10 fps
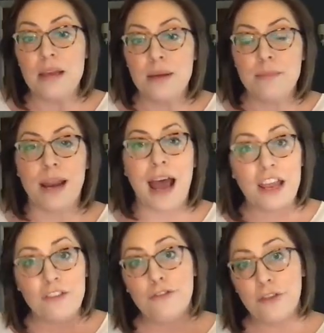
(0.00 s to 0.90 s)
But I
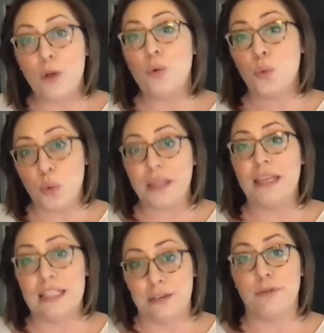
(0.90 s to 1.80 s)
felt really
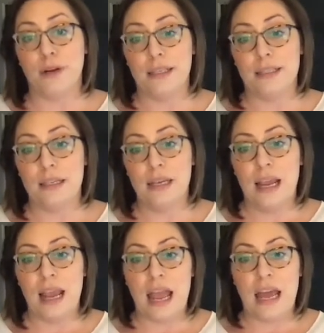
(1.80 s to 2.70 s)
different.
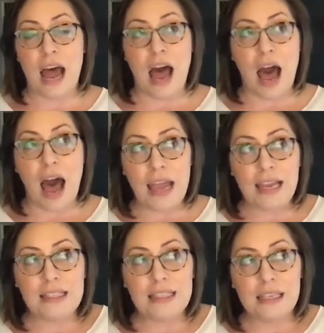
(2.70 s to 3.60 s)
And
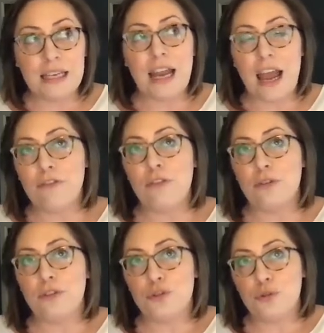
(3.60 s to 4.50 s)
I didn't ever
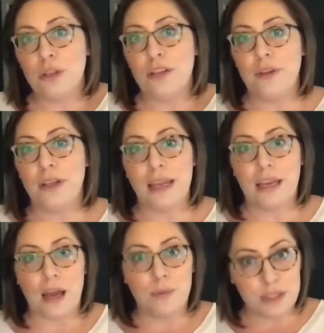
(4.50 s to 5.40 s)
truly feel like
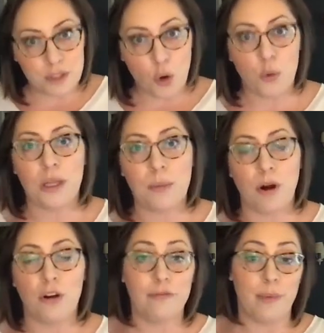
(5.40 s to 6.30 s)
I was totally
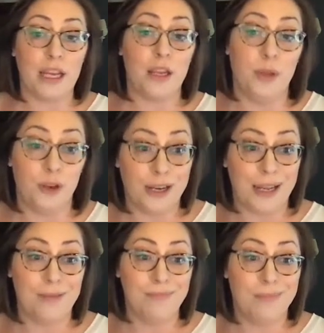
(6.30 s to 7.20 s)
part of my
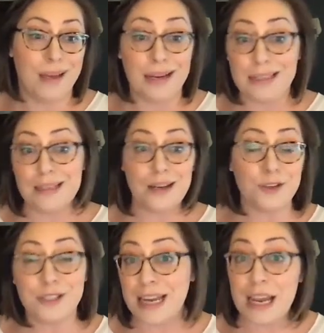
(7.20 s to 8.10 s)
community. And I didn't
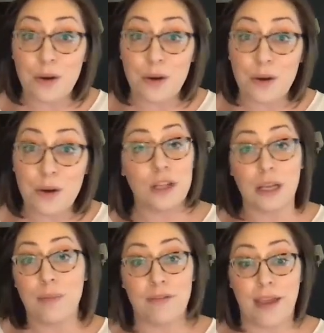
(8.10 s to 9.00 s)
understand why I didn't look
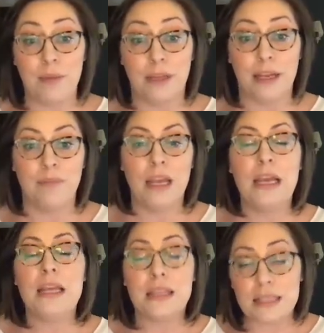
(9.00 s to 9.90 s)
like my family.
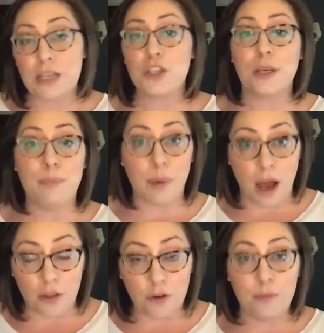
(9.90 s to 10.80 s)
This actually
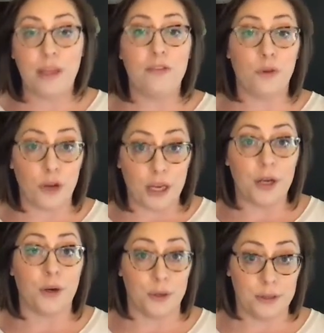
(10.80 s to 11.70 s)
bothered me for
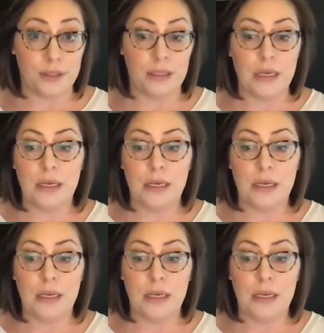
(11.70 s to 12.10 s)
years.